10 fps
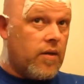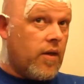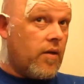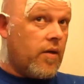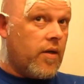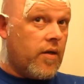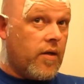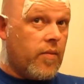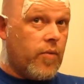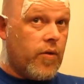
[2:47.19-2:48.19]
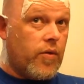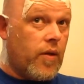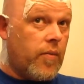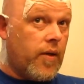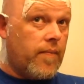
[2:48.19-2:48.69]
generally in a good mood.
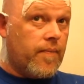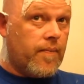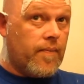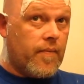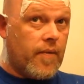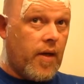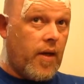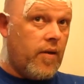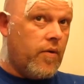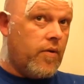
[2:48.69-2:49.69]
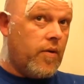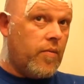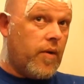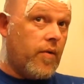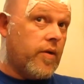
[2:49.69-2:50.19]
I mean, hey, who
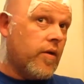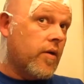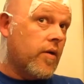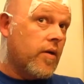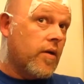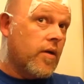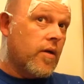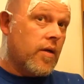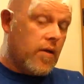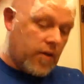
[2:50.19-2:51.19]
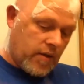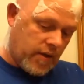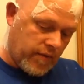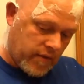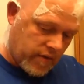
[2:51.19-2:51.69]
couldn't be when you're
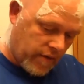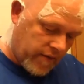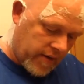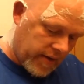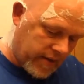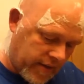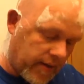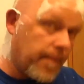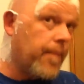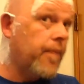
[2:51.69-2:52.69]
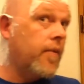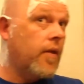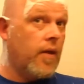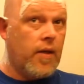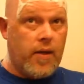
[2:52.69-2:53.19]
giving yourself a nice
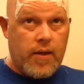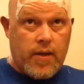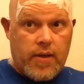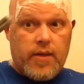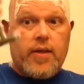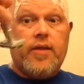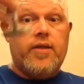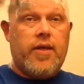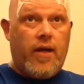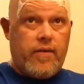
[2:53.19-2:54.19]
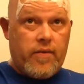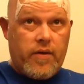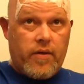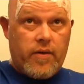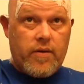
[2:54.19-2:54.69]
shave?
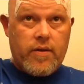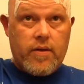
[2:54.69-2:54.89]
So